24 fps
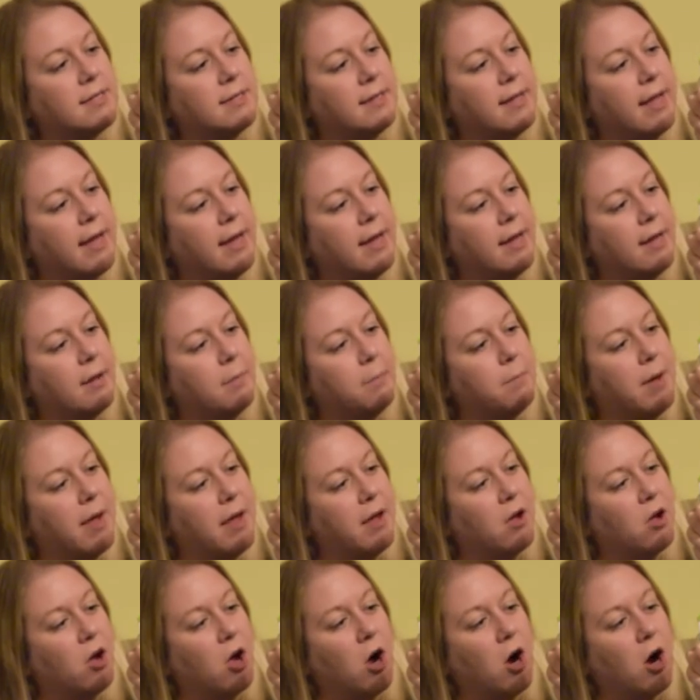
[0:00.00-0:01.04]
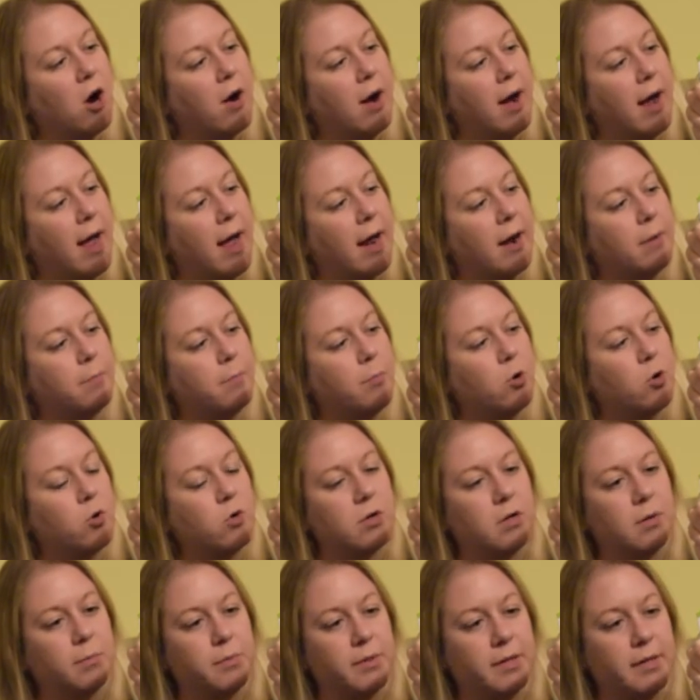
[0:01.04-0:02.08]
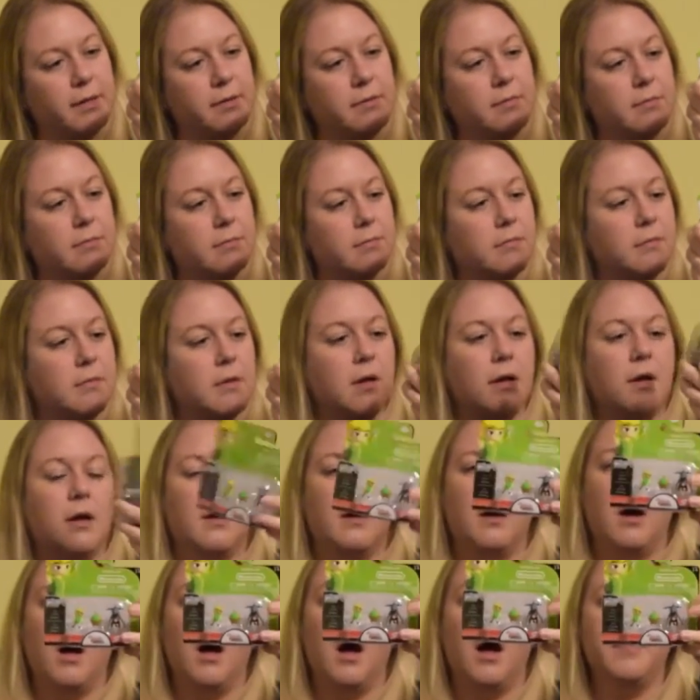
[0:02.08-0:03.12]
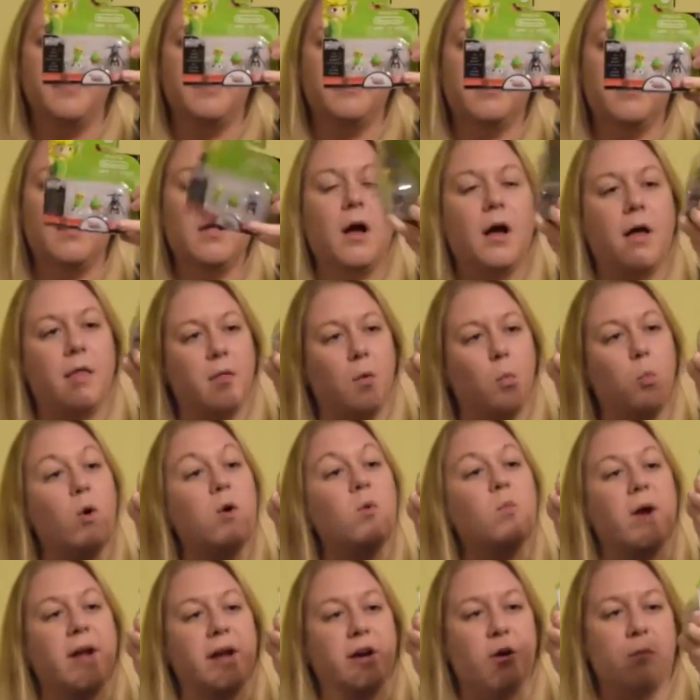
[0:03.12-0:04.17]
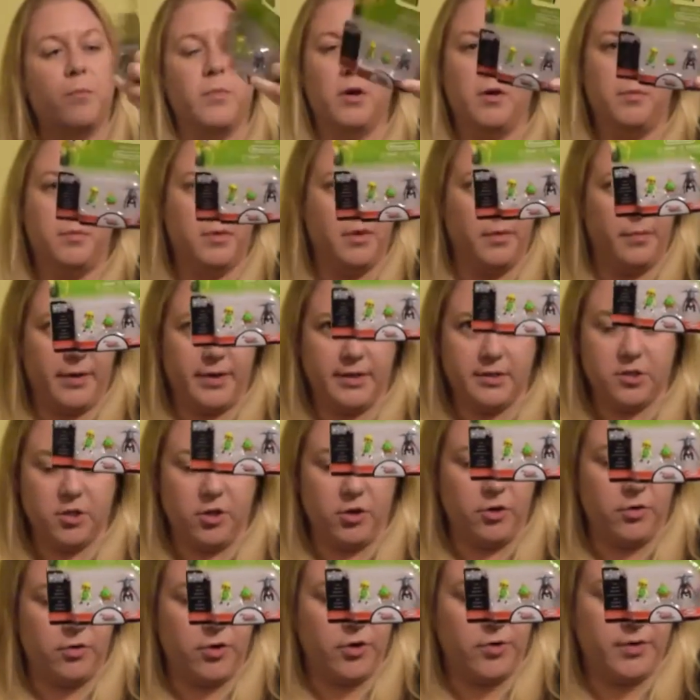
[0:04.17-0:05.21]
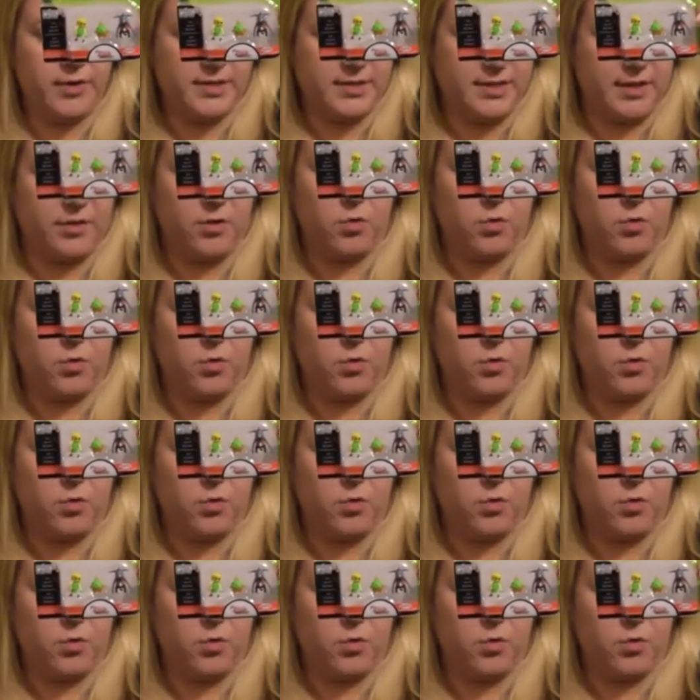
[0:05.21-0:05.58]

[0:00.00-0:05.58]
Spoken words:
Link, Makar, and a Bokoblin. The Wind Waker Bokoblin. So you notice that